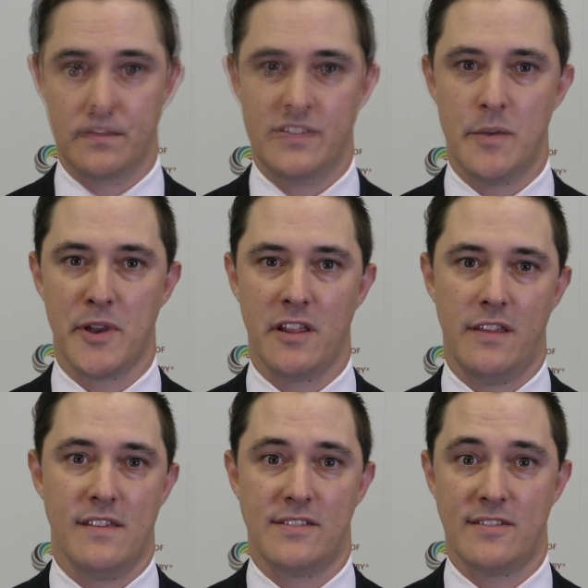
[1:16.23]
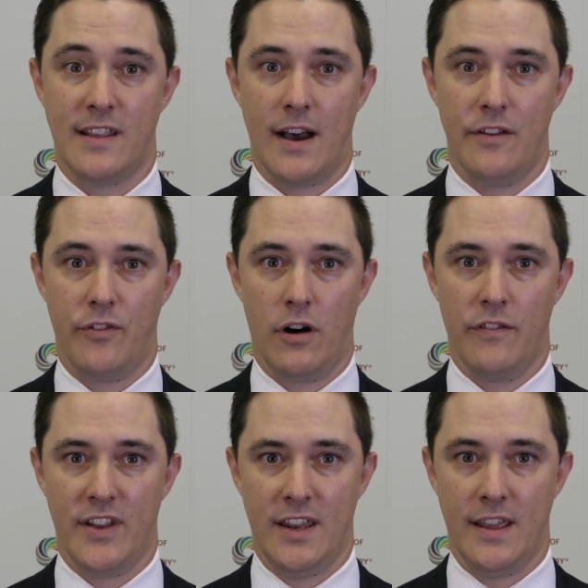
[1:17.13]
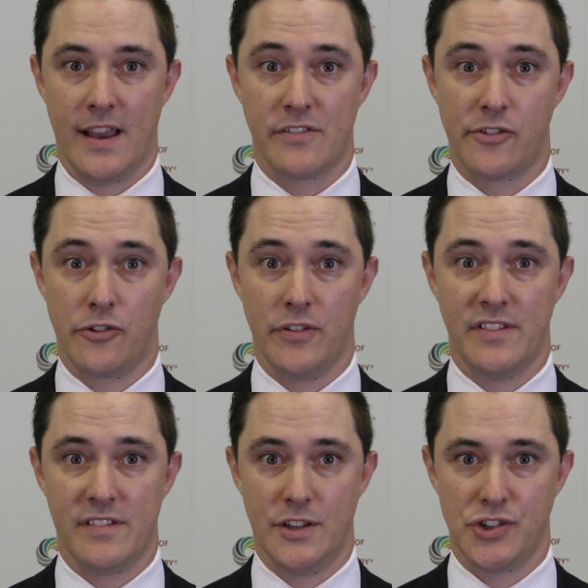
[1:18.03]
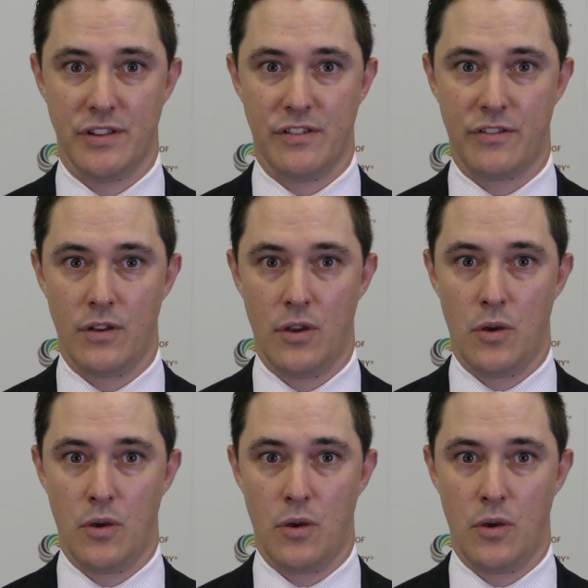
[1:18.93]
Typically, this does not involve any external incisions,